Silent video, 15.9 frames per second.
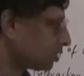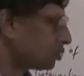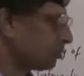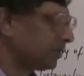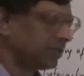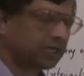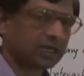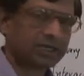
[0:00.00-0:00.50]

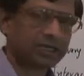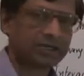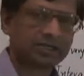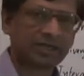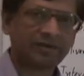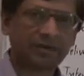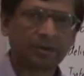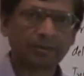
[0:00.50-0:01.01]
assuming that
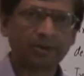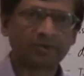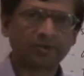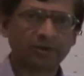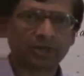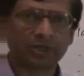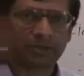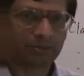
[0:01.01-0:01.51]
it is
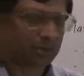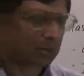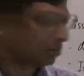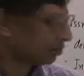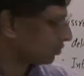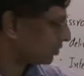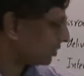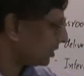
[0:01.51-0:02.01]
available for them
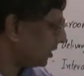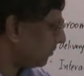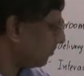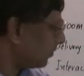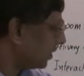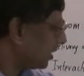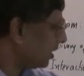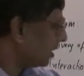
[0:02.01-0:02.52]
to
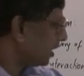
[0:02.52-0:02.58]
see.